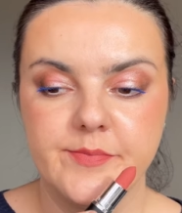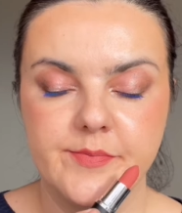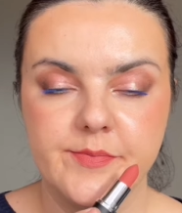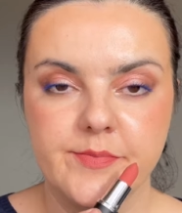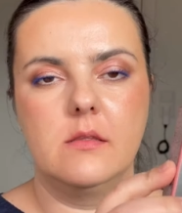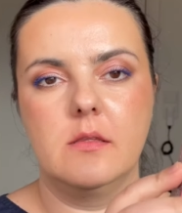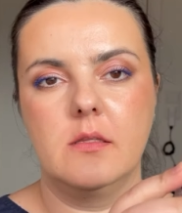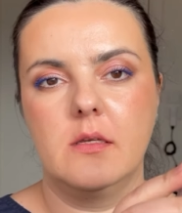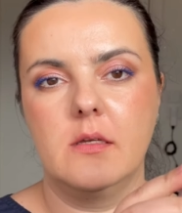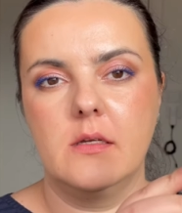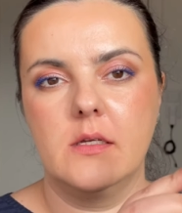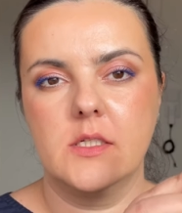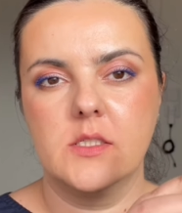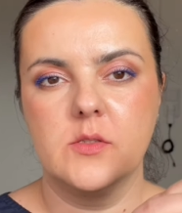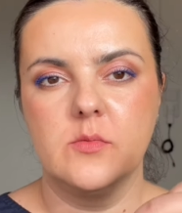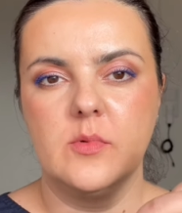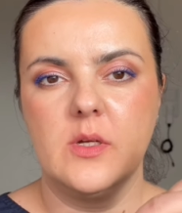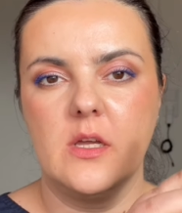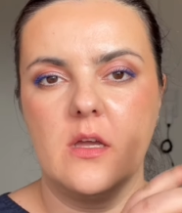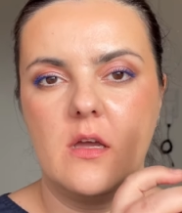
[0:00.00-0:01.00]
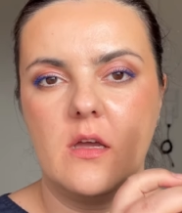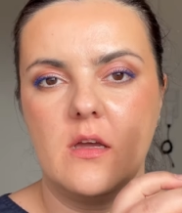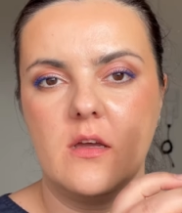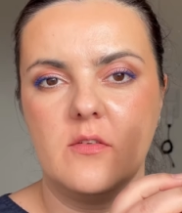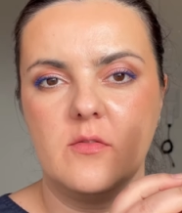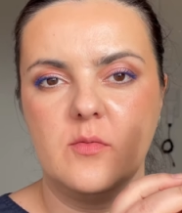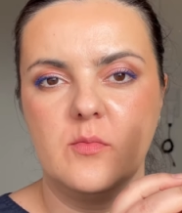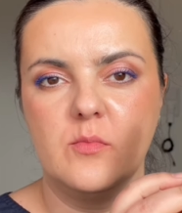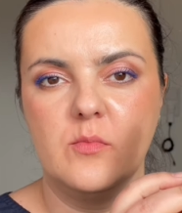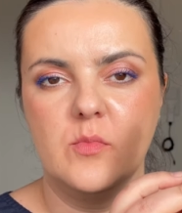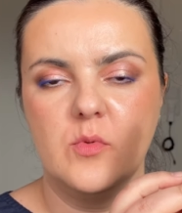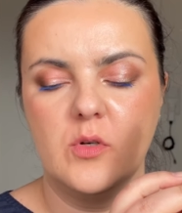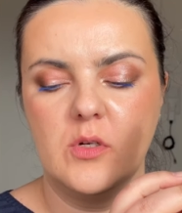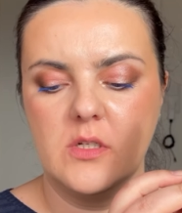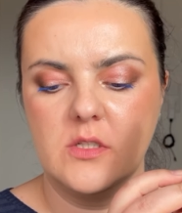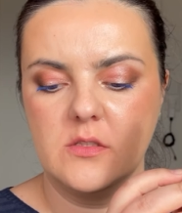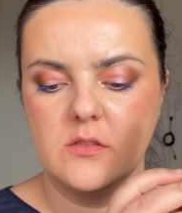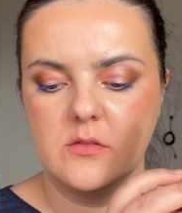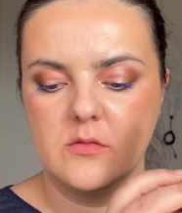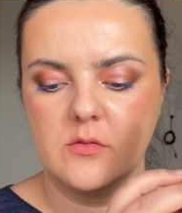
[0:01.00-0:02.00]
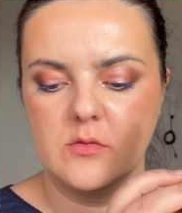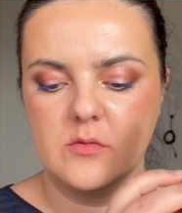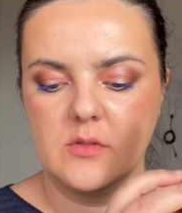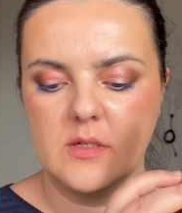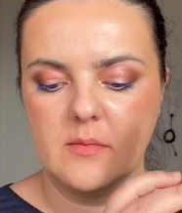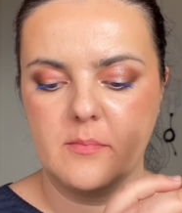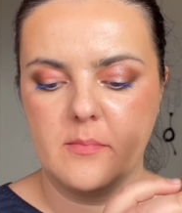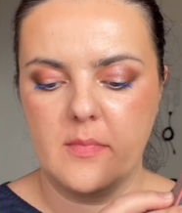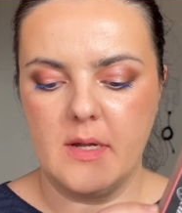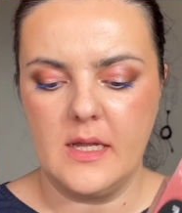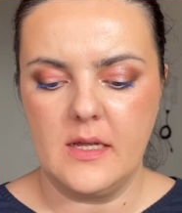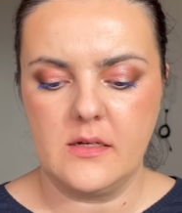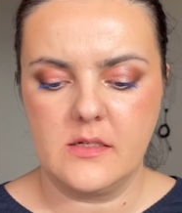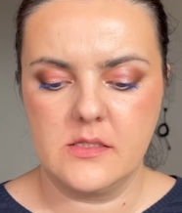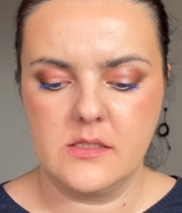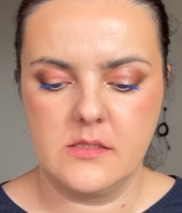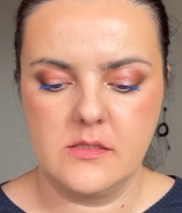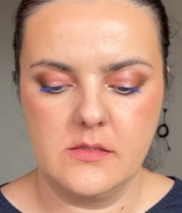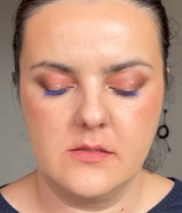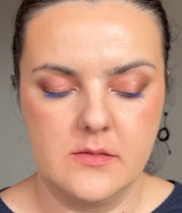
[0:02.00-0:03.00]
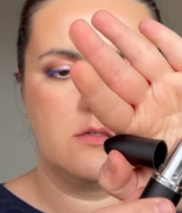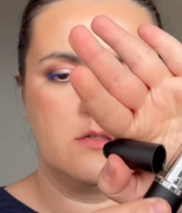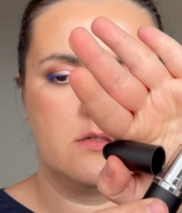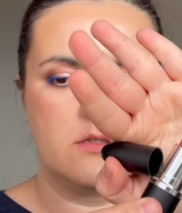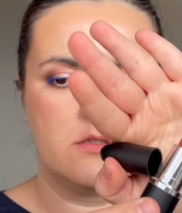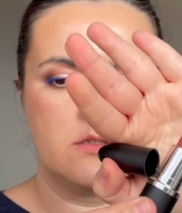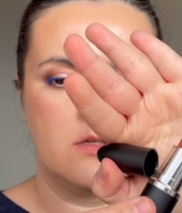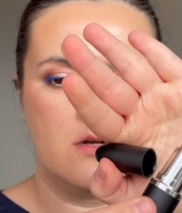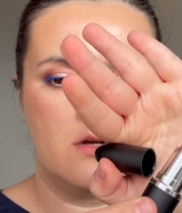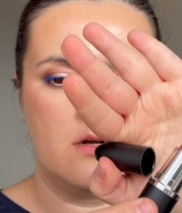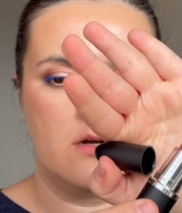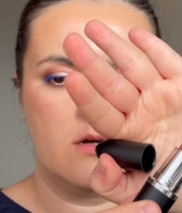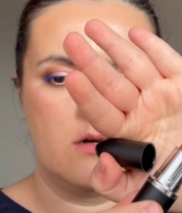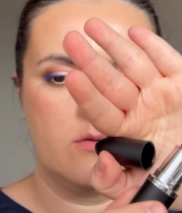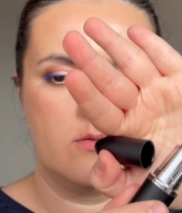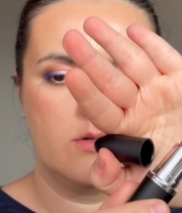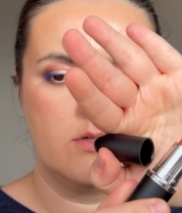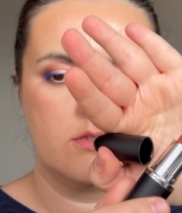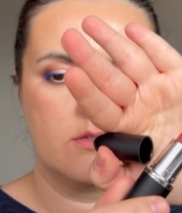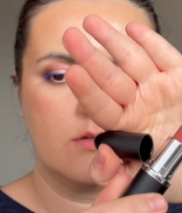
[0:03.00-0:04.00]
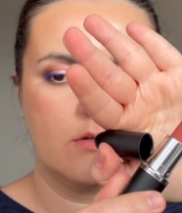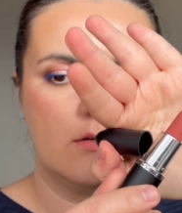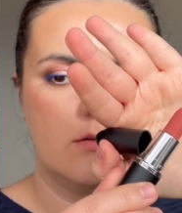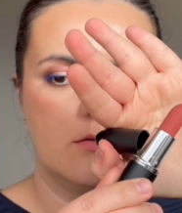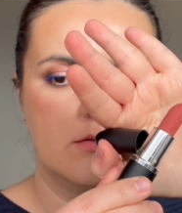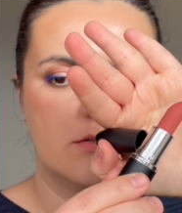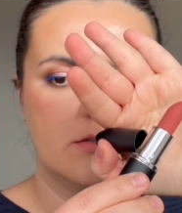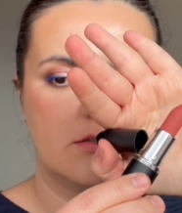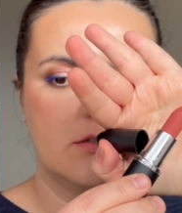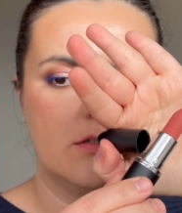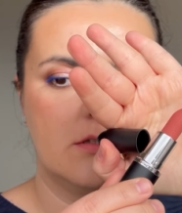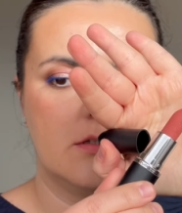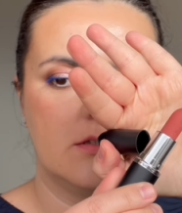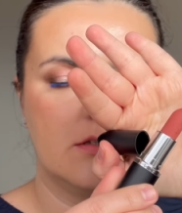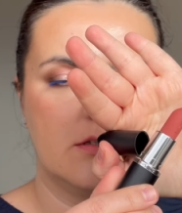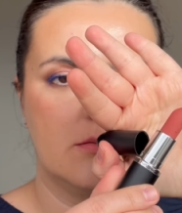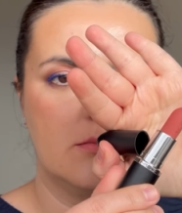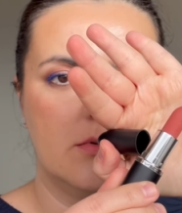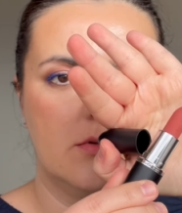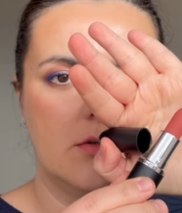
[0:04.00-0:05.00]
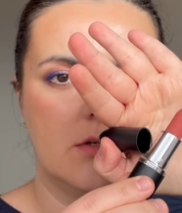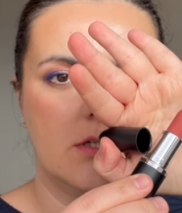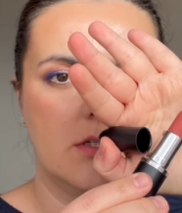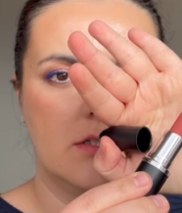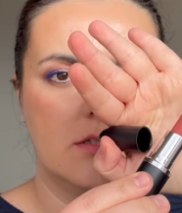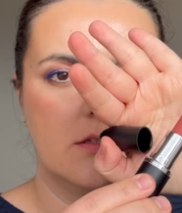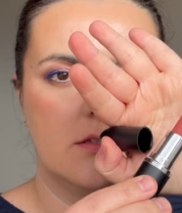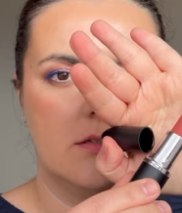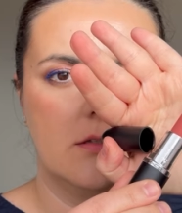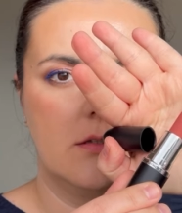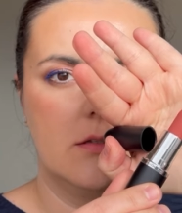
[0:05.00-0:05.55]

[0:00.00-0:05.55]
Next we have Mull It To The Max, is how it looks in the bullet.